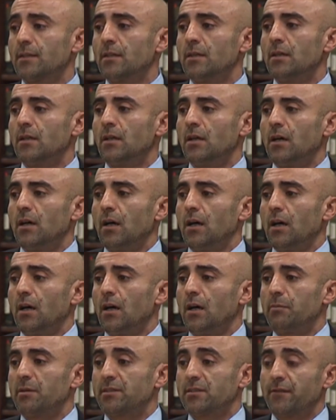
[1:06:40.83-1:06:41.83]

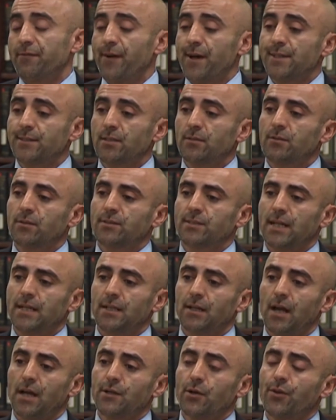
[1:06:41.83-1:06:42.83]
Uh, but suffice it to say
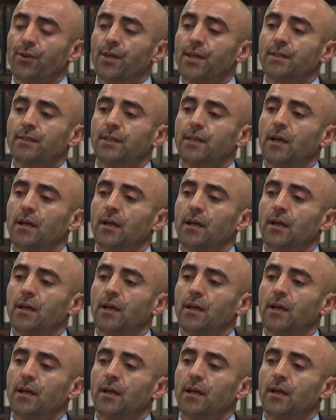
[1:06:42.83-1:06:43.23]
that I don't think